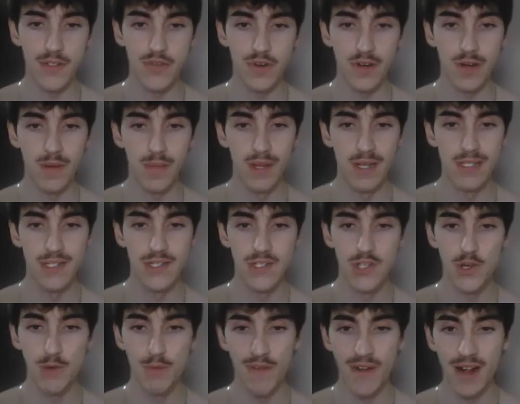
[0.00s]
Trailblaze is
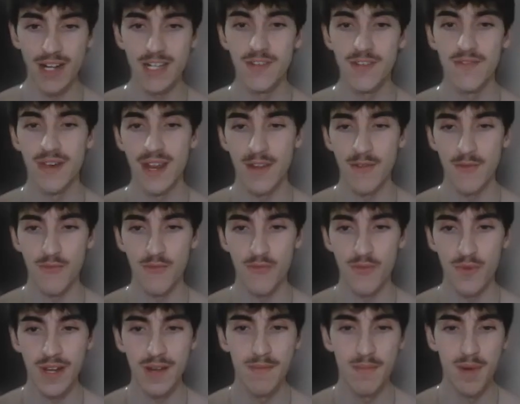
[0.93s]
super effective and it
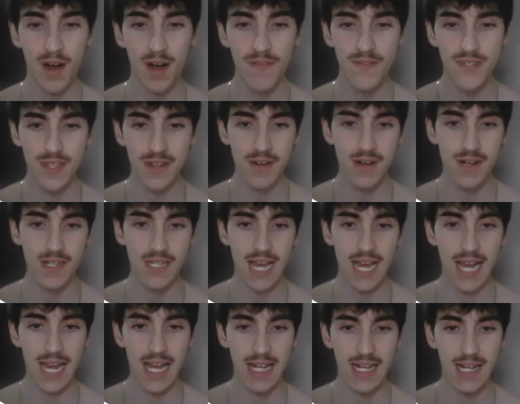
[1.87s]
rebuffs their
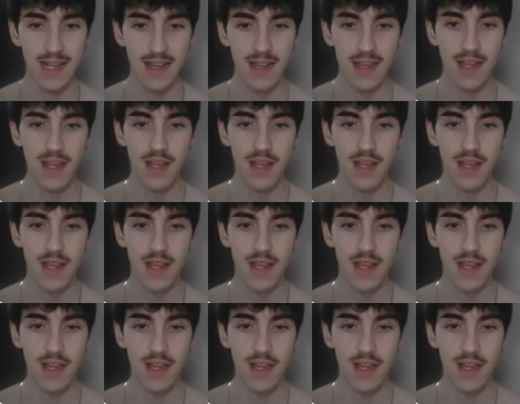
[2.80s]
attack.